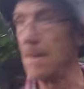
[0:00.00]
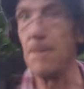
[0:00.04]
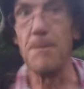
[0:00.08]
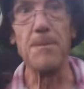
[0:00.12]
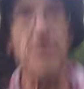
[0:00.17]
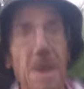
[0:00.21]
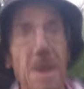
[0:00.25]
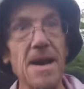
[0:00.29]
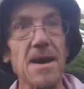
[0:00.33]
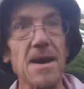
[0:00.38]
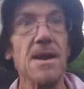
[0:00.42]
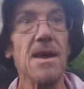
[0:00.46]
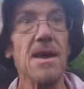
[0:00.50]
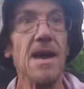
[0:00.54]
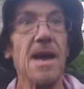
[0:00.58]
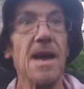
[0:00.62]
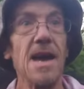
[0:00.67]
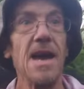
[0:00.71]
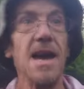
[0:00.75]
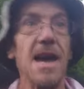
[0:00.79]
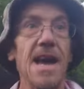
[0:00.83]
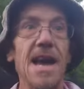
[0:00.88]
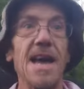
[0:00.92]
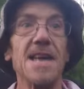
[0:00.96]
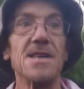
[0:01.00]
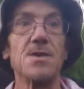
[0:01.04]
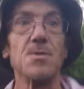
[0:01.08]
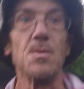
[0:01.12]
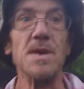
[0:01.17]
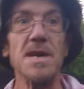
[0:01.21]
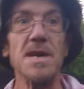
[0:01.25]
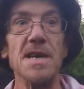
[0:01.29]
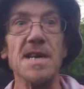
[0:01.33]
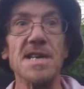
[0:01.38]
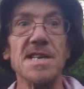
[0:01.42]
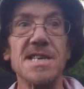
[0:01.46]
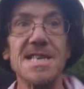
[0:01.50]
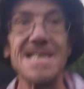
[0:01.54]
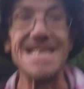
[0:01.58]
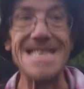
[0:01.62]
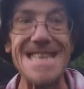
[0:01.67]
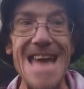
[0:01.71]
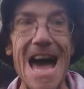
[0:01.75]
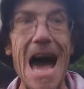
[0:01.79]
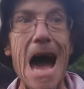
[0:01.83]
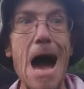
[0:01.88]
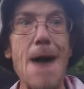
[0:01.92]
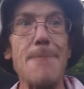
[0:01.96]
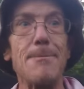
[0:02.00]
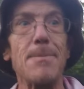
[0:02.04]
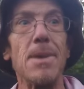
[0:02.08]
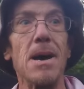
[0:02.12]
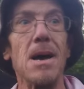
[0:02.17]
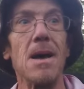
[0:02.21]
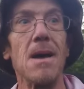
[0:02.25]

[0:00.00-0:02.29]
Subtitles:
but it's when you stop,